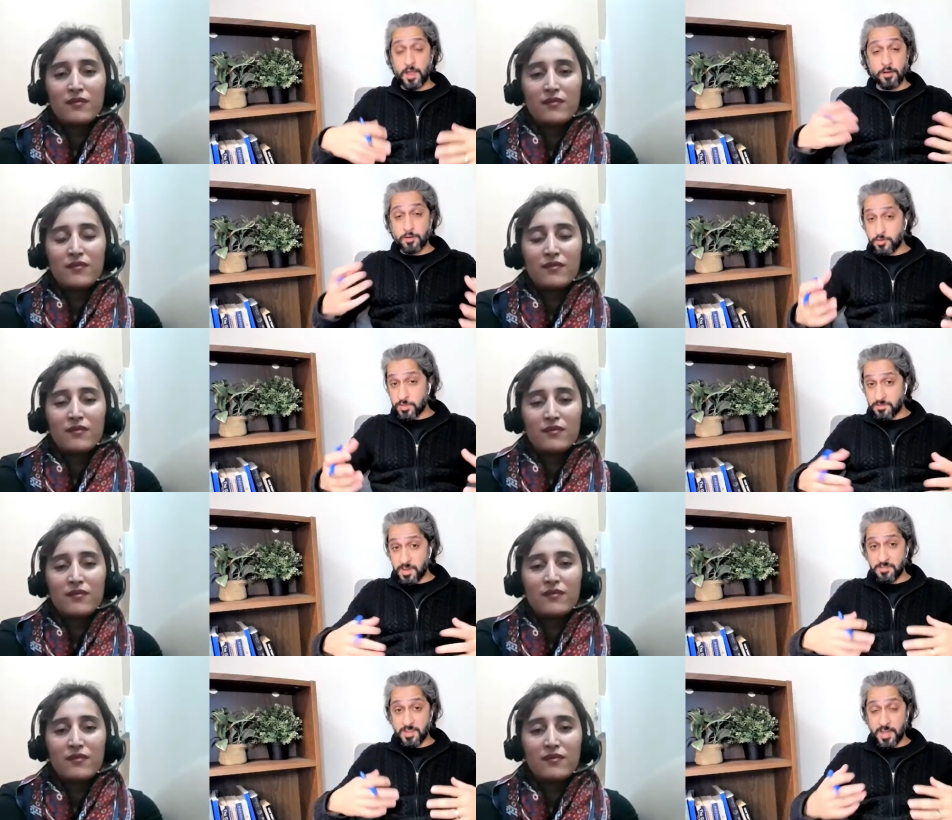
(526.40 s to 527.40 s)
Speaker 1: how do you
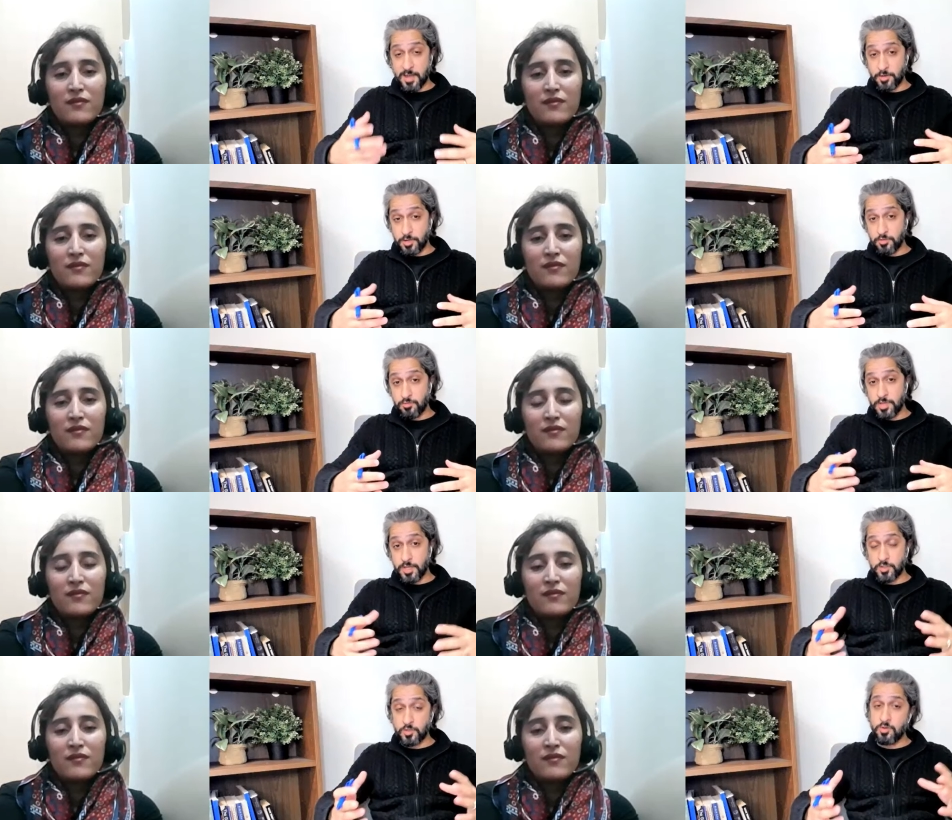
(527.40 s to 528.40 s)
survive that how do you do
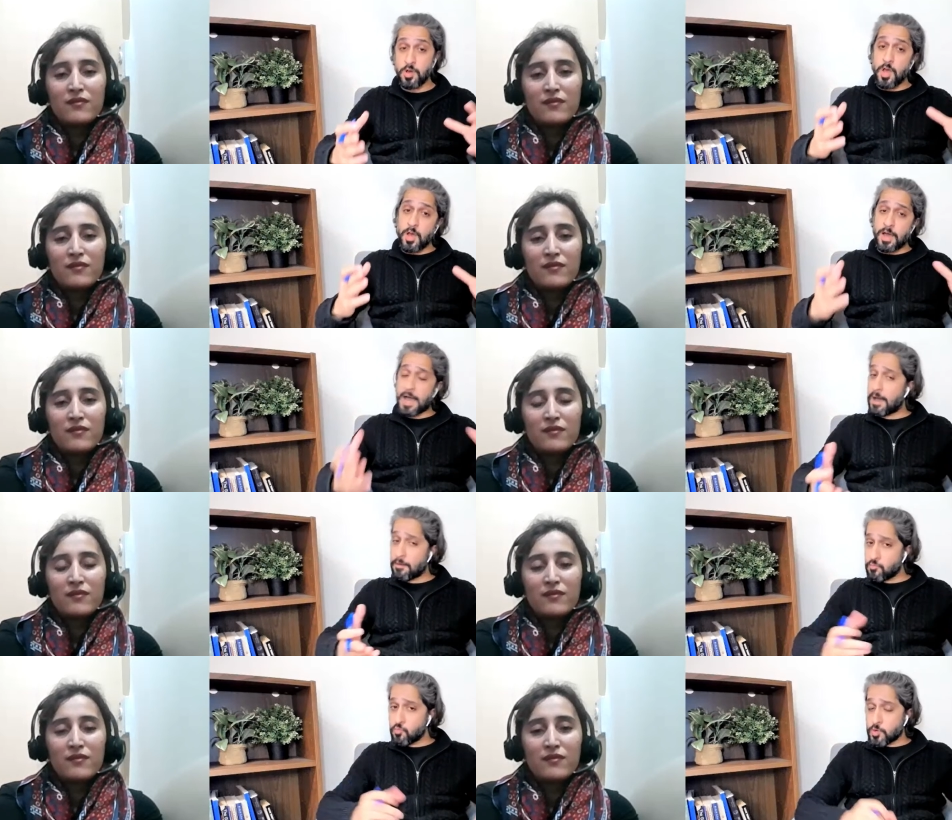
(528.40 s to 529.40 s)
that so
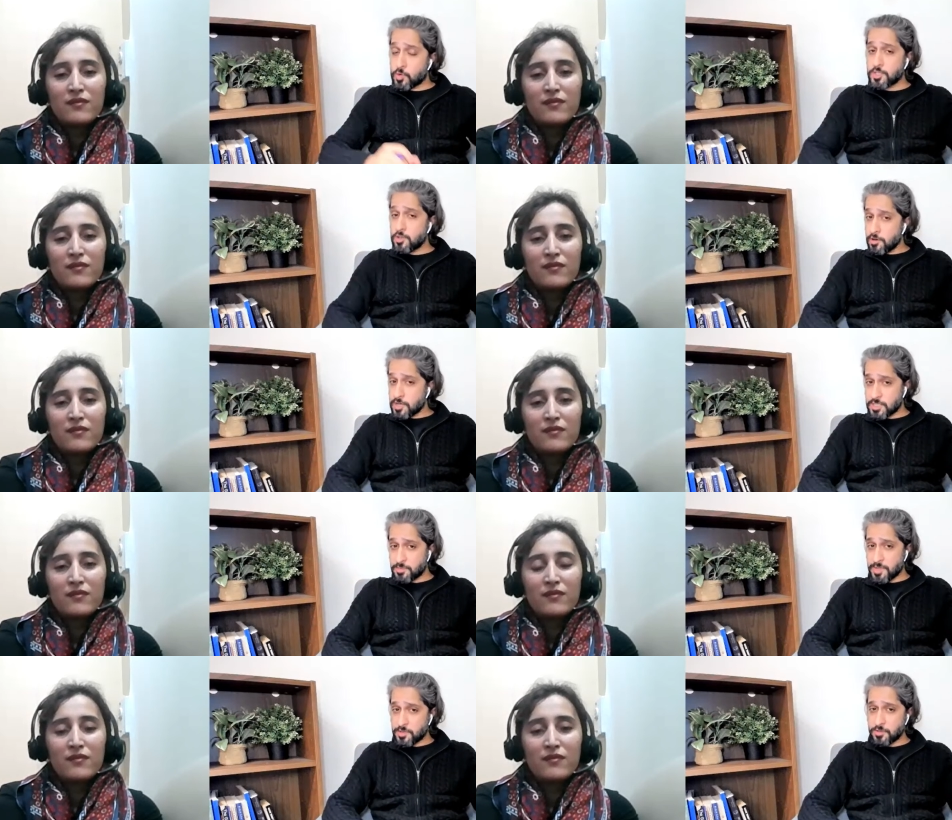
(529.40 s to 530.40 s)
what's your
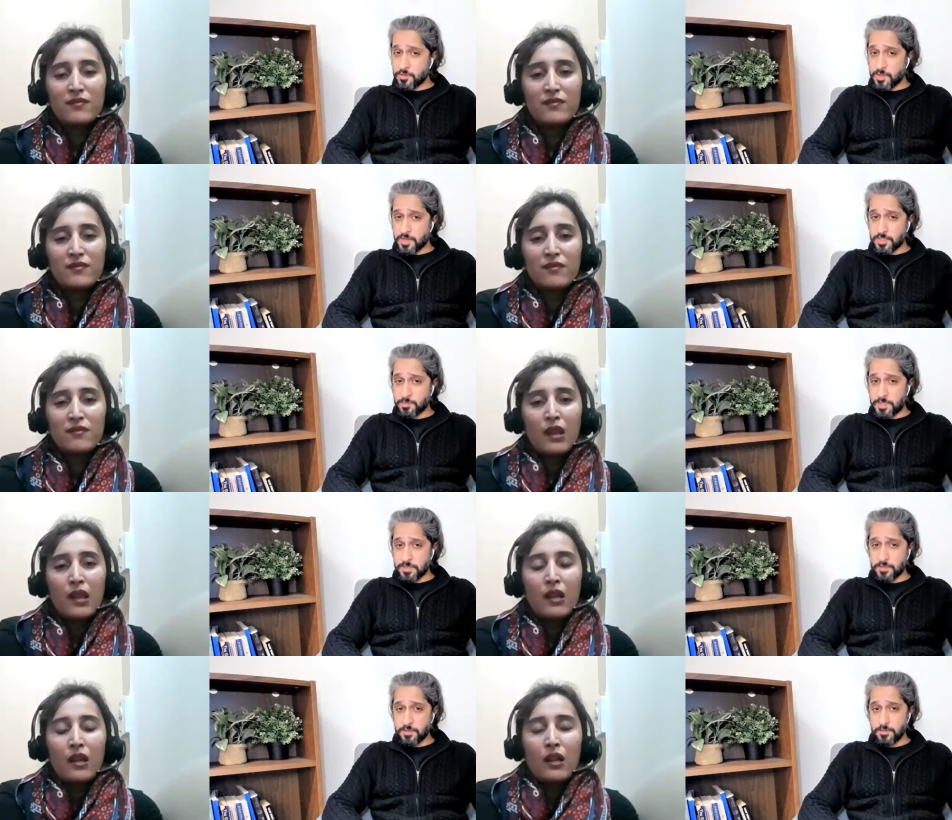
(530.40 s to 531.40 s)
experience of that
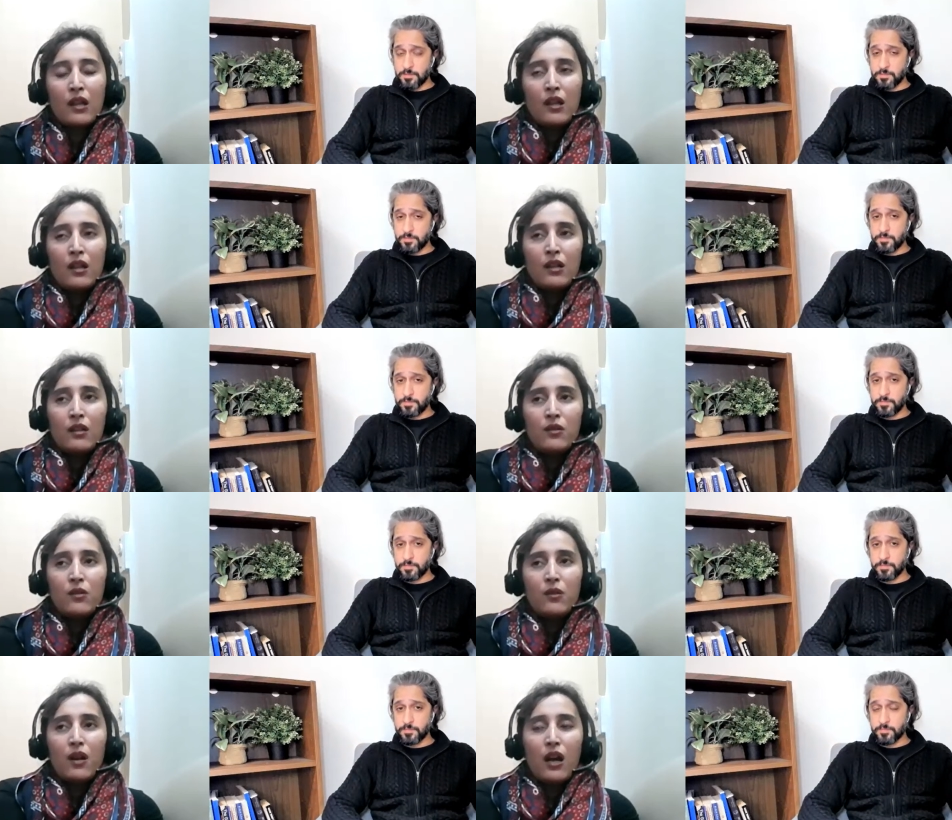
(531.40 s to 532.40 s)
space
Speaker 2: so
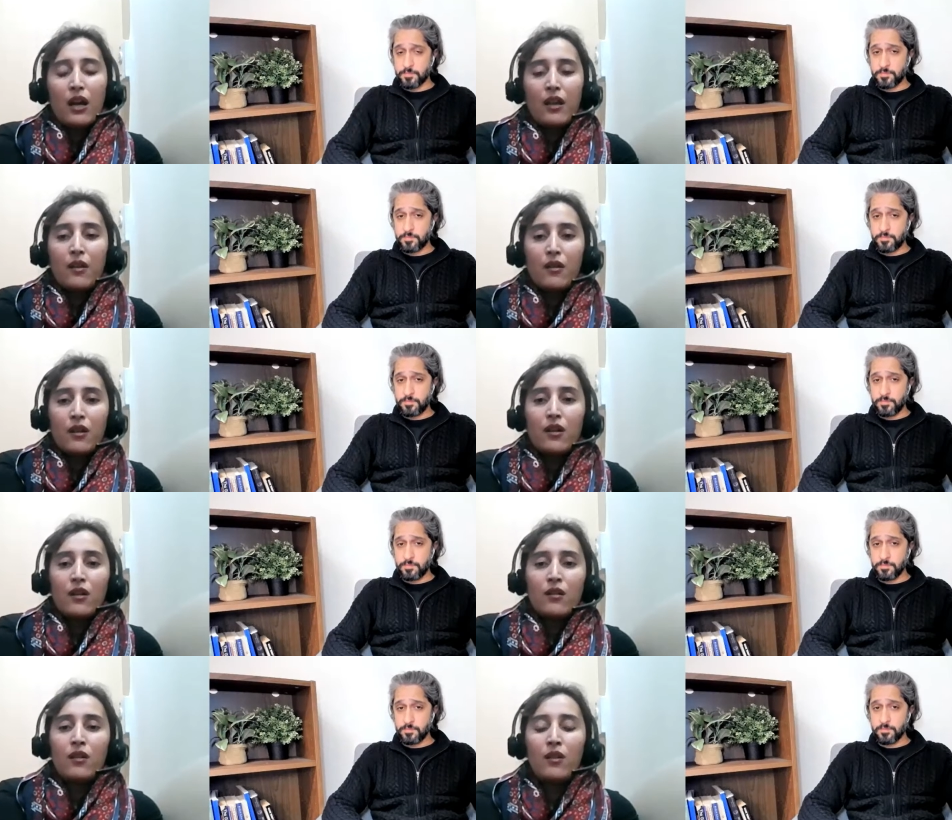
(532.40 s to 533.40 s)
I, uh,
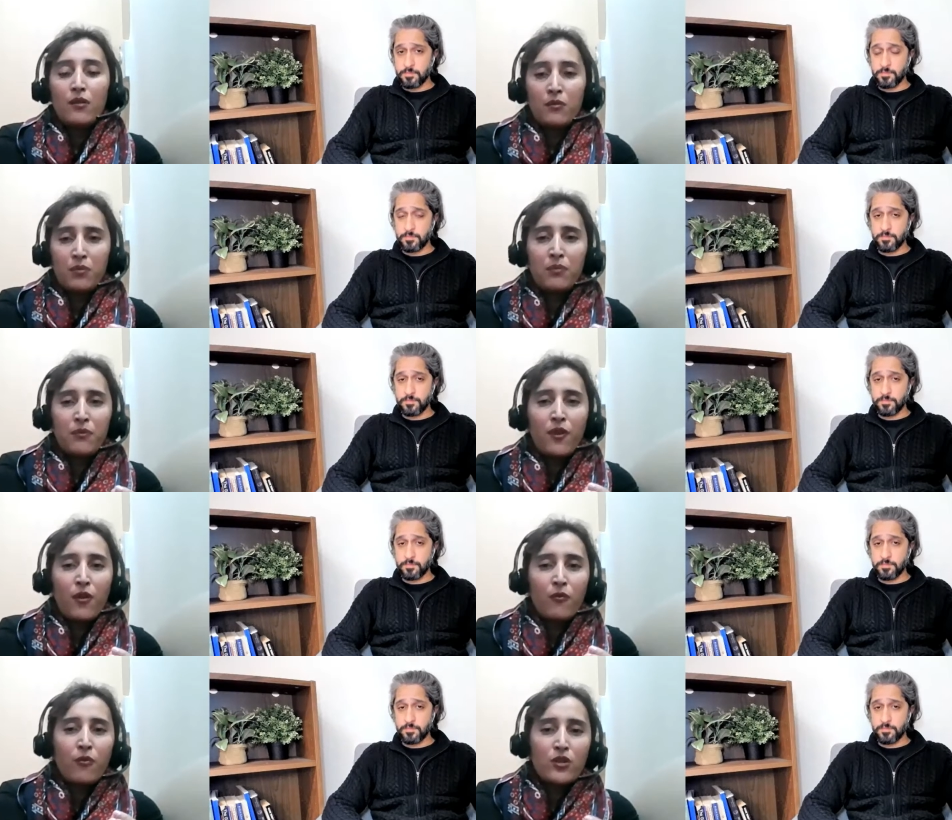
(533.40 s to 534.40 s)
from
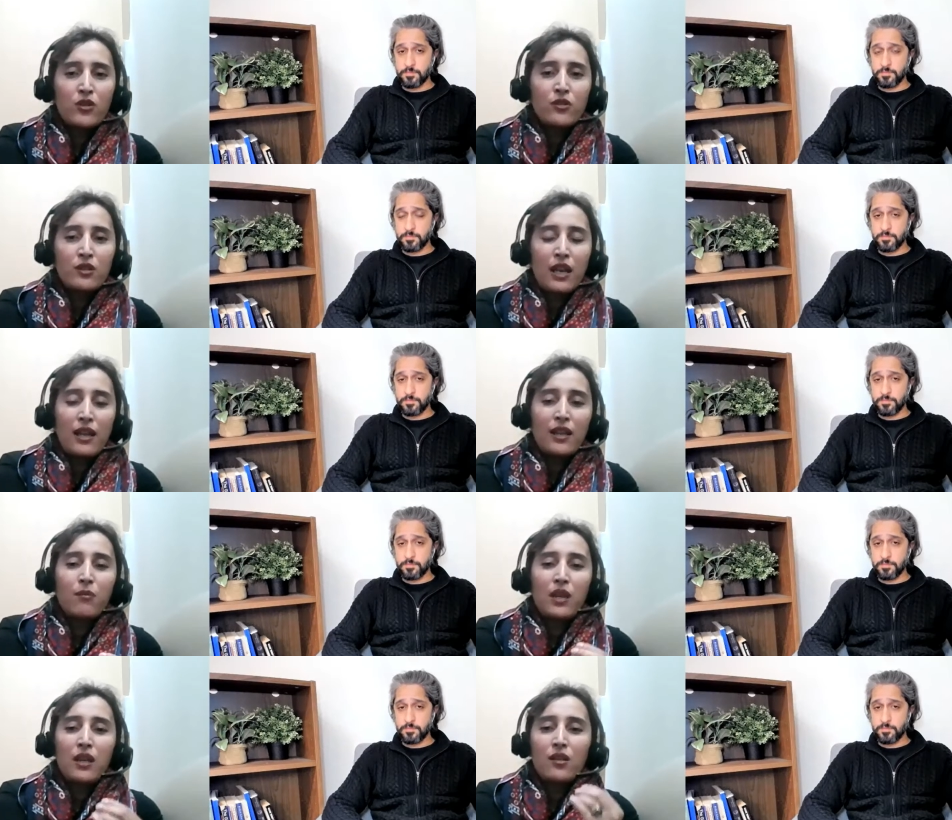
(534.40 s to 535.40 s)
what you're telling
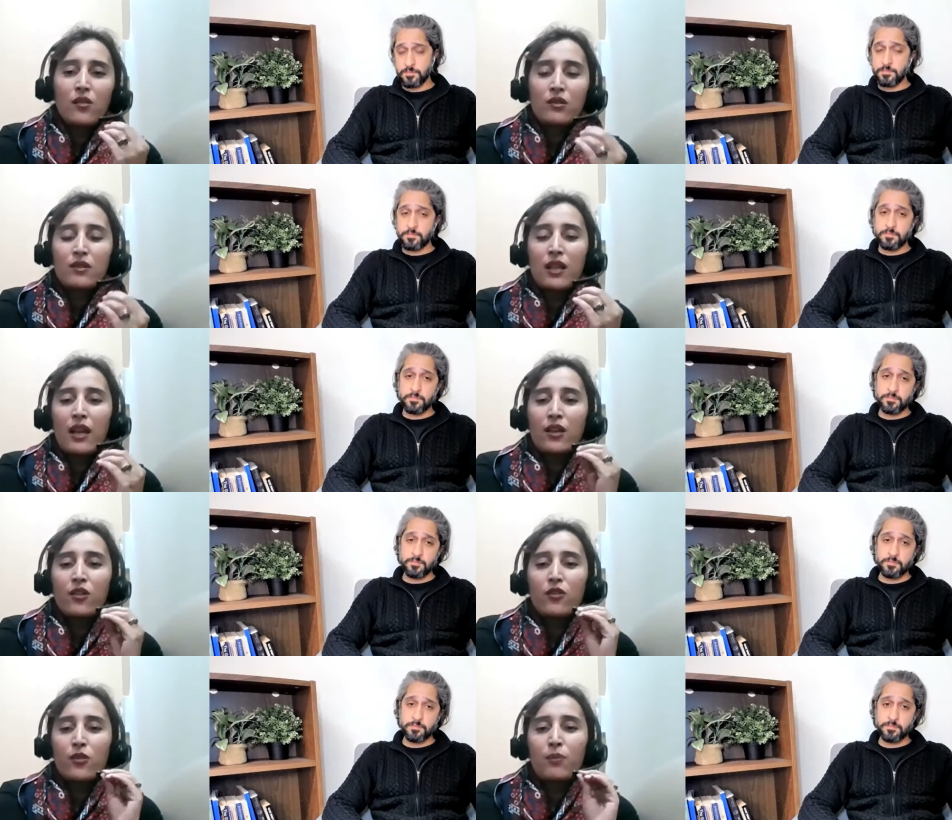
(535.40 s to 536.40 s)
me, it looks like you're
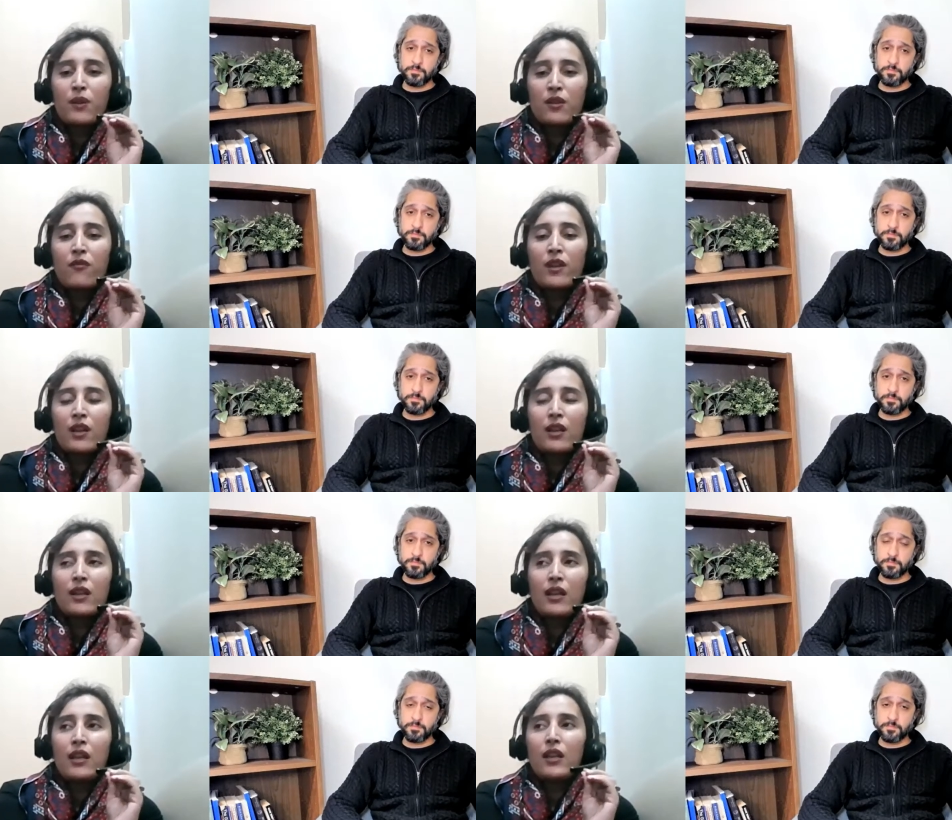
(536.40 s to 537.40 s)

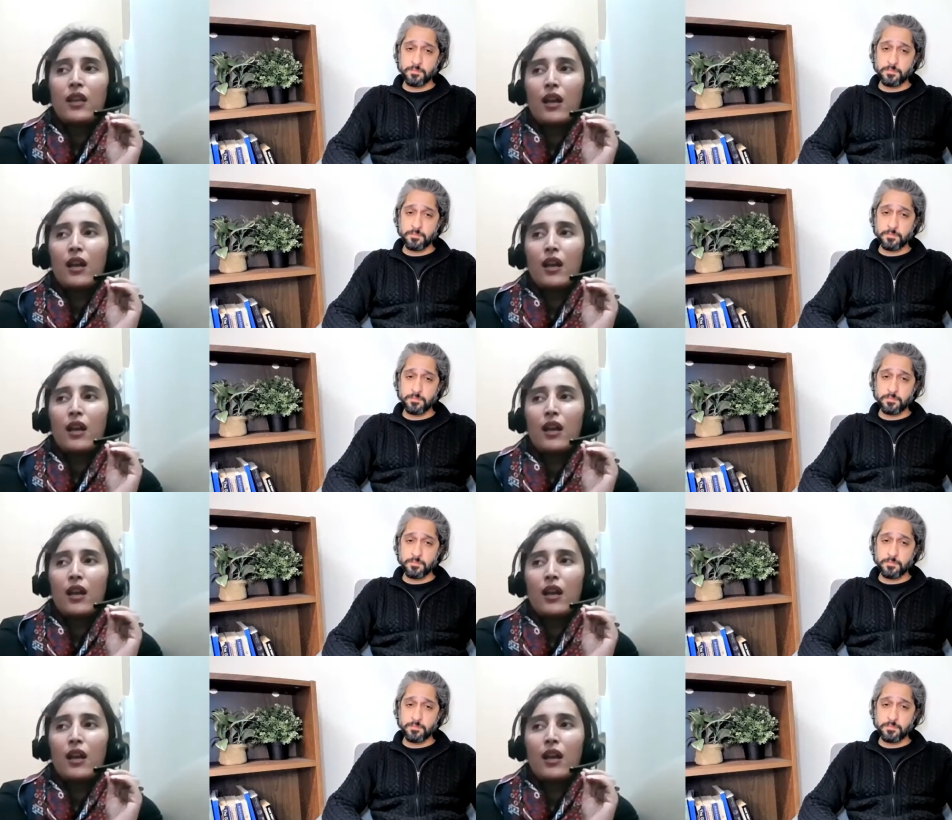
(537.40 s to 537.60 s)
specifically